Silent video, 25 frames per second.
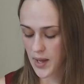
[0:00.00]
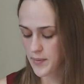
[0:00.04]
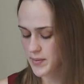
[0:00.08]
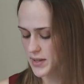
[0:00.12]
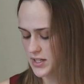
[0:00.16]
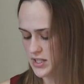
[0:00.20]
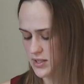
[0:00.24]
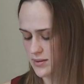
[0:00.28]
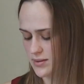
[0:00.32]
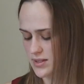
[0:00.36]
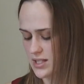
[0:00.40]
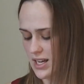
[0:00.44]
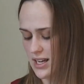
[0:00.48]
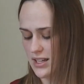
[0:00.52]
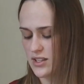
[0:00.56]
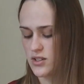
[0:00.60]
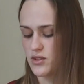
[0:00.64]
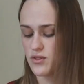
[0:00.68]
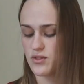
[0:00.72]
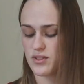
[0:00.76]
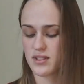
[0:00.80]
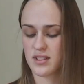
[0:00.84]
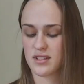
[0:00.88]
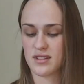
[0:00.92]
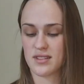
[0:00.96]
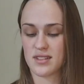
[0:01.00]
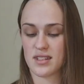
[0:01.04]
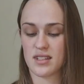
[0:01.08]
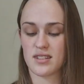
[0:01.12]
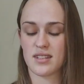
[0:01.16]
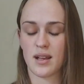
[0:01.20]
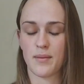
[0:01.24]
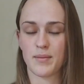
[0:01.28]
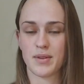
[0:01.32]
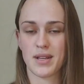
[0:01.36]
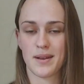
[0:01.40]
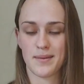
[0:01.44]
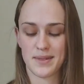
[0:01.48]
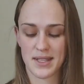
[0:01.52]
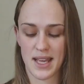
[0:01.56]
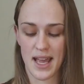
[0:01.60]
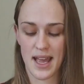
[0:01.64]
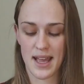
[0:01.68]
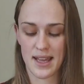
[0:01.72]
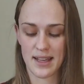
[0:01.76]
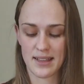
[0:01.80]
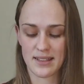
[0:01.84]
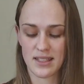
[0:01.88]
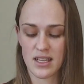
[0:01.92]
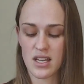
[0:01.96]
that Gymshark uses sometimes
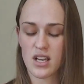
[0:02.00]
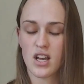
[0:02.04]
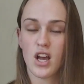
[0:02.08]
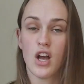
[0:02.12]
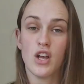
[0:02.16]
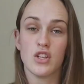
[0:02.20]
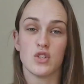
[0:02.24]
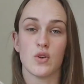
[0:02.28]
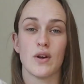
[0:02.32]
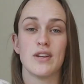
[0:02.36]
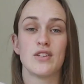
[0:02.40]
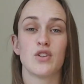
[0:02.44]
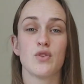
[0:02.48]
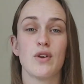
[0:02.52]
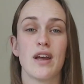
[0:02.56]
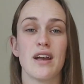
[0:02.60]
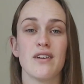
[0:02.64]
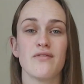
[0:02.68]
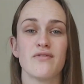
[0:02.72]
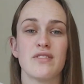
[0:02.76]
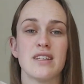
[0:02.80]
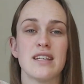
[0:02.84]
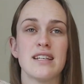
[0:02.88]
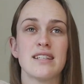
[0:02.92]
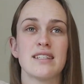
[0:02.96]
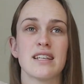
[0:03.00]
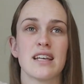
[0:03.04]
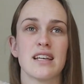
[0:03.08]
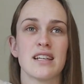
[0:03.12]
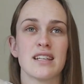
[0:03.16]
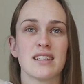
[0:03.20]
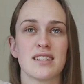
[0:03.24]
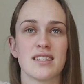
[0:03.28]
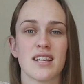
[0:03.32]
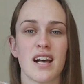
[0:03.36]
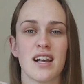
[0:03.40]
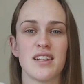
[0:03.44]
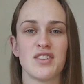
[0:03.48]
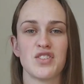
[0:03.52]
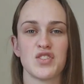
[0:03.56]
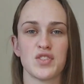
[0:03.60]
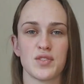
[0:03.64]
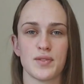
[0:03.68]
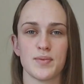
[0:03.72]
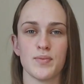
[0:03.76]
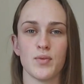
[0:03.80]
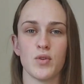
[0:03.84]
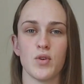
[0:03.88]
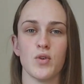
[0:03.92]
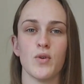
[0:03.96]
has. So I do have these in a size
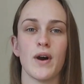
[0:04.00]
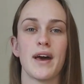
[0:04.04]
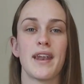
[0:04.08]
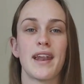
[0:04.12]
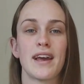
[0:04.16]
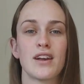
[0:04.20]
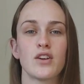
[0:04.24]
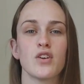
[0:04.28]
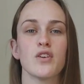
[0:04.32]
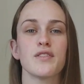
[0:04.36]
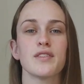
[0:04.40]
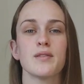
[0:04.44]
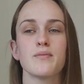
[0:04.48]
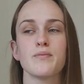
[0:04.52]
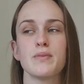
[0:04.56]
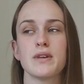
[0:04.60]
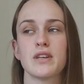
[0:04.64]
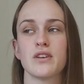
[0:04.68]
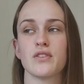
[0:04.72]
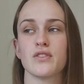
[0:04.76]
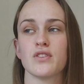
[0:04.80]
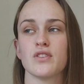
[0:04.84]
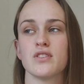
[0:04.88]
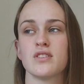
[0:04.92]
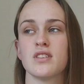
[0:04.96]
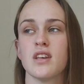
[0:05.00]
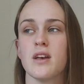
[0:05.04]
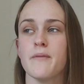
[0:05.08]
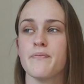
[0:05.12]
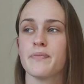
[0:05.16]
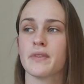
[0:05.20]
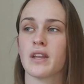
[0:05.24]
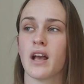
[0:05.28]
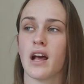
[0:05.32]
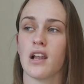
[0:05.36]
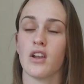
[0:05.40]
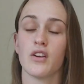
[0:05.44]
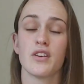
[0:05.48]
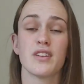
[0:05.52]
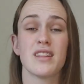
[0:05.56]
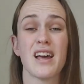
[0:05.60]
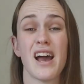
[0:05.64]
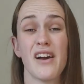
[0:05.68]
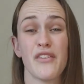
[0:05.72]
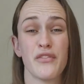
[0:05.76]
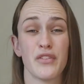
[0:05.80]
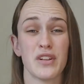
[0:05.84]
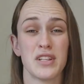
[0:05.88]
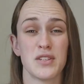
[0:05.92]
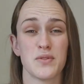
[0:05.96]
small, and I got them because a lot of the
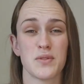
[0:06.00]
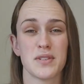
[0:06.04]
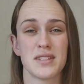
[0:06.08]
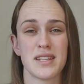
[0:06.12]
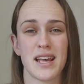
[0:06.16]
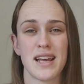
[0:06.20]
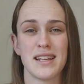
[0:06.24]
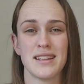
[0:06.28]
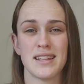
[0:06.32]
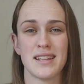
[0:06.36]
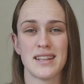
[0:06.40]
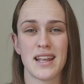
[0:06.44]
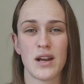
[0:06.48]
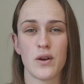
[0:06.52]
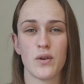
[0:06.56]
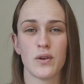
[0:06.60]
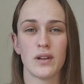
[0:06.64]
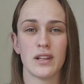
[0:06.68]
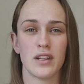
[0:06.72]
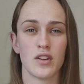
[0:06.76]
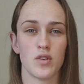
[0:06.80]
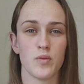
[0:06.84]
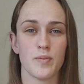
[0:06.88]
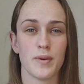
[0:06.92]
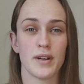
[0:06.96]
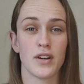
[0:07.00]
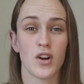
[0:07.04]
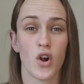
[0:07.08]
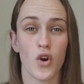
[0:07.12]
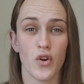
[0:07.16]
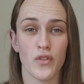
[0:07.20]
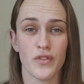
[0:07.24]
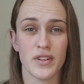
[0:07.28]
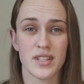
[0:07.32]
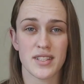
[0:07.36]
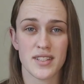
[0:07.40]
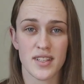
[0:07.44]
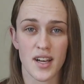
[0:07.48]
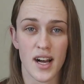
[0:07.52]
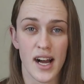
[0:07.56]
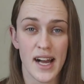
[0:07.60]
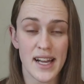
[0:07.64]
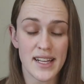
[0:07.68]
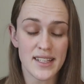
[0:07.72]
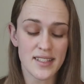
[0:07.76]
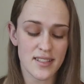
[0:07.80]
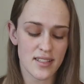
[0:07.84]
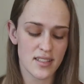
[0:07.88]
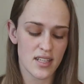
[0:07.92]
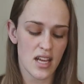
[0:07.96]
athletes were saying that they were a little bit
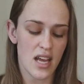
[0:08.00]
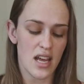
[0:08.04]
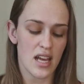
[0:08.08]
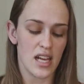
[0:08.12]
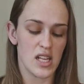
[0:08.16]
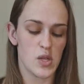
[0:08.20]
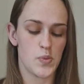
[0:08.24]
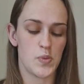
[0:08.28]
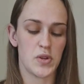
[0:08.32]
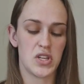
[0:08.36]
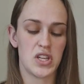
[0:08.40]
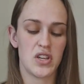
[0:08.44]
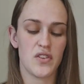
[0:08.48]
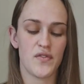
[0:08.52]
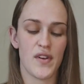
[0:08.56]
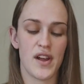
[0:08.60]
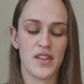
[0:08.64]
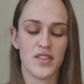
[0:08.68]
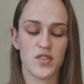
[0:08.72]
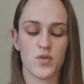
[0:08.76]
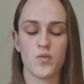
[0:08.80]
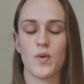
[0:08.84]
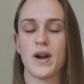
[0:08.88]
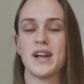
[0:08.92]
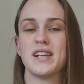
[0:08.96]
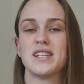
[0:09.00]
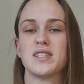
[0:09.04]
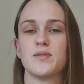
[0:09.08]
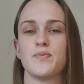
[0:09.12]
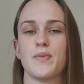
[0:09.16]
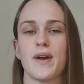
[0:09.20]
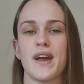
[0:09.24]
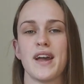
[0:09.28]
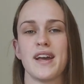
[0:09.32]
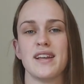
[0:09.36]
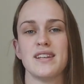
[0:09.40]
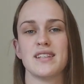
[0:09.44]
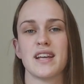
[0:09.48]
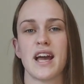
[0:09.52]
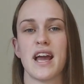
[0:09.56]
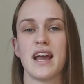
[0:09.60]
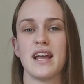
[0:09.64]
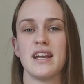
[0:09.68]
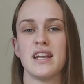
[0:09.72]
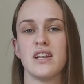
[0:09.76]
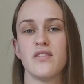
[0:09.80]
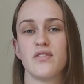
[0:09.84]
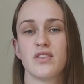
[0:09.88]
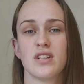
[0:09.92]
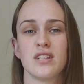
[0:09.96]
oversized, especially around the waistband
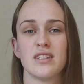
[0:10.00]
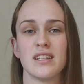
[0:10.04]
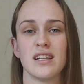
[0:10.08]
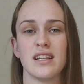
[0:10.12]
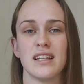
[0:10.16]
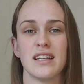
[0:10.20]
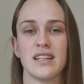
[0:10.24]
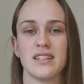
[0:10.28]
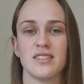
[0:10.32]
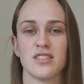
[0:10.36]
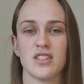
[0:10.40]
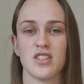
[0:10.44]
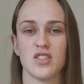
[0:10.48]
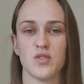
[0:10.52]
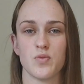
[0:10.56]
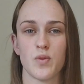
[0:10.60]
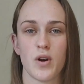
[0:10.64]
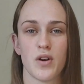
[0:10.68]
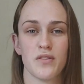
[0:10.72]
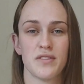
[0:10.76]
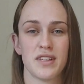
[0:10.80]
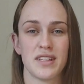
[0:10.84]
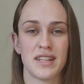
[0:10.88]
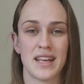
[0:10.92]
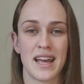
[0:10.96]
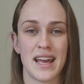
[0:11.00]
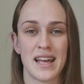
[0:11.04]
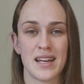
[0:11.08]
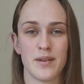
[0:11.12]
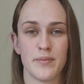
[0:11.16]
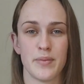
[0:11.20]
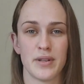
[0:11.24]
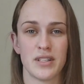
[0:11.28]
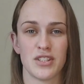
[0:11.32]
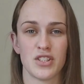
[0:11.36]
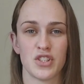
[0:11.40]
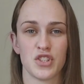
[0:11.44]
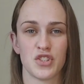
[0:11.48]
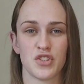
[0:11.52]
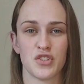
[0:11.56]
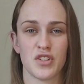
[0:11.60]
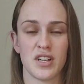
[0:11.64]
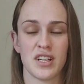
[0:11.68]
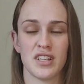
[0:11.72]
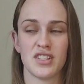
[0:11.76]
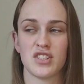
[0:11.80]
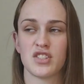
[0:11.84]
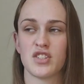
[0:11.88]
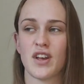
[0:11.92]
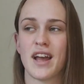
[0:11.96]
and even in the legs as well, and that they had a bit of
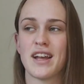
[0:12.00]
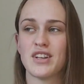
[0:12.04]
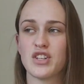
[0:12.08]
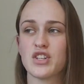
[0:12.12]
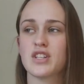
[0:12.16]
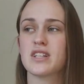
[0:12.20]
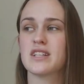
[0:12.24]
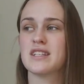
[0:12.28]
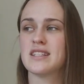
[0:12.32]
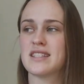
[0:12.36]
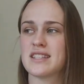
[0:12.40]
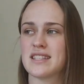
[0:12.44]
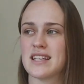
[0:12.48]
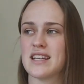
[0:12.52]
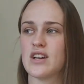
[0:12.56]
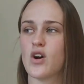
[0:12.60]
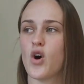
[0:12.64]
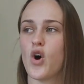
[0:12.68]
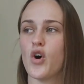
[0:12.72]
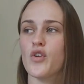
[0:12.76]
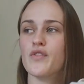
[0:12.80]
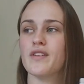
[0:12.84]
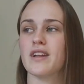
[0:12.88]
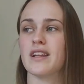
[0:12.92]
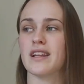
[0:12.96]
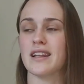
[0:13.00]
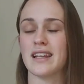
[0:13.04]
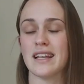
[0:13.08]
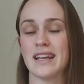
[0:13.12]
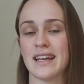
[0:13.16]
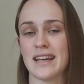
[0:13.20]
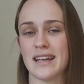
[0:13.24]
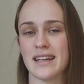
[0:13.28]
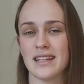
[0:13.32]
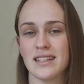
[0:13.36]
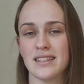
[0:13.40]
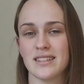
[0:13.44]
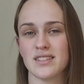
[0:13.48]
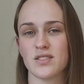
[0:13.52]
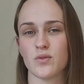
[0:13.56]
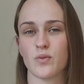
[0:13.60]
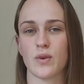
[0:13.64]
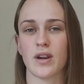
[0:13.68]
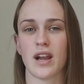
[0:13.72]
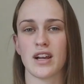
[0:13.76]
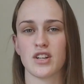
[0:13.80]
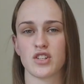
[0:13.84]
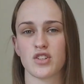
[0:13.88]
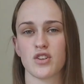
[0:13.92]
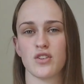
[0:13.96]
stretch. So as you can see on the legs,
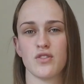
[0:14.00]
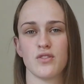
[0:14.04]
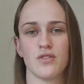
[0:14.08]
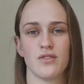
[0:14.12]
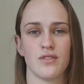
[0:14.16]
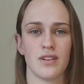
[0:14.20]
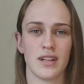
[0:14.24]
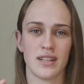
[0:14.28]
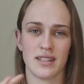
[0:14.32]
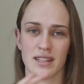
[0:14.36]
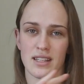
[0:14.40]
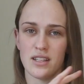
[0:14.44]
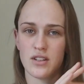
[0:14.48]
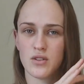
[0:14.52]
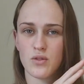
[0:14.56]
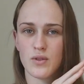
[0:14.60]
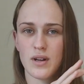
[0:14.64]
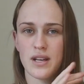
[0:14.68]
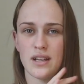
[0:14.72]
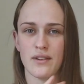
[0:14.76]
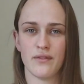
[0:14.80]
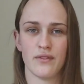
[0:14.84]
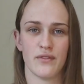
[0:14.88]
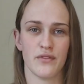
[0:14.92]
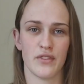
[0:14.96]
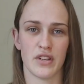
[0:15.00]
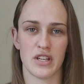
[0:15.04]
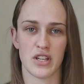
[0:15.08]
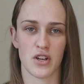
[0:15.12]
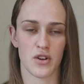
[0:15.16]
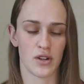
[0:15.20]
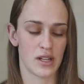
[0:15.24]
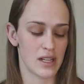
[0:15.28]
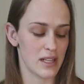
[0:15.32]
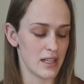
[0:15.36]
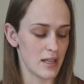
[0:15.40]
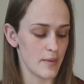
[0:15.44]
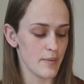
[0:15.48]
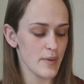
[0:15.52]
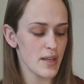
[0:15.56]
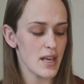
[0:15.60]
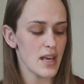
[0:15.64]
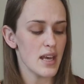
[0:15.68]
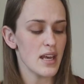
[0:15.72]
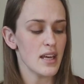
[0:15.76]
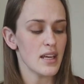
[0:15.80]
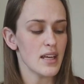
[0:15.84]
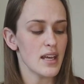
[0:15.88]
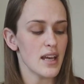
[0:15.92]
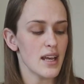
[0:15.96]
when I show you like the little in video clip,
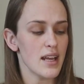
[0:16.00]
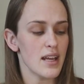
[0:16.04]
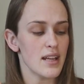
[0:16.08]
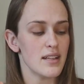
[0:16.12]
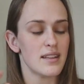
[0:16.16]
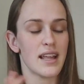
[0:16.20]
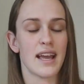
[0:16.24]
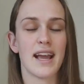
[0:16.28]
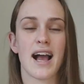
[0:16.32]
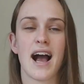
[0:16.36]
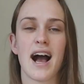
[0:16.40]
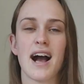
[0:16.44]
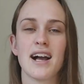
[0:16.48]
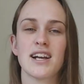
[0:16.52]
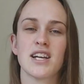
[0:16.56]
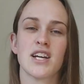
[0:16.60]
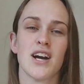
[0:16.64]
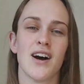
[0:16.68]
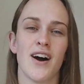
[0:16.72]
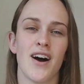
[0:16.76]
they are